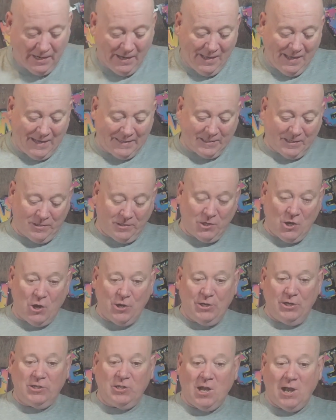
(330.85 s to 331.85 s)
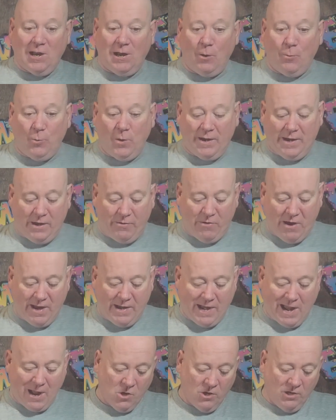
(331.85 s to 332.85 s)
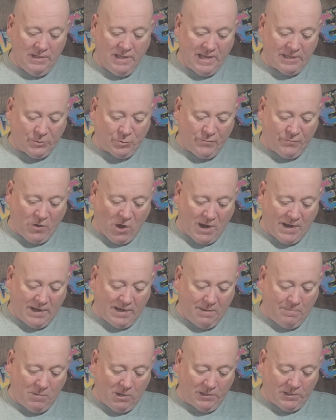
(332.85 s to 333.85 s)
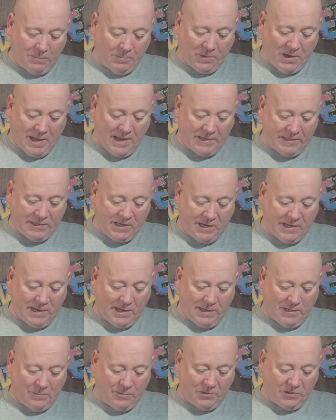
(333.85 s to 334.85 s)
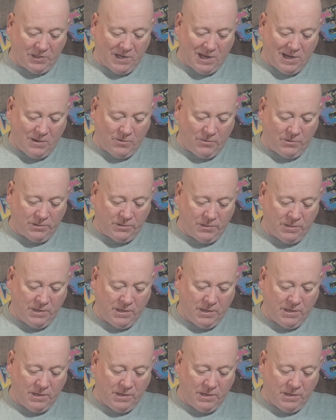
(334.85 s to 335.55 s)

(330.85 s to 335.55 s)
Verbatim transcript: That's a $30 winner right now, unless you've got any multipliers here to help us out.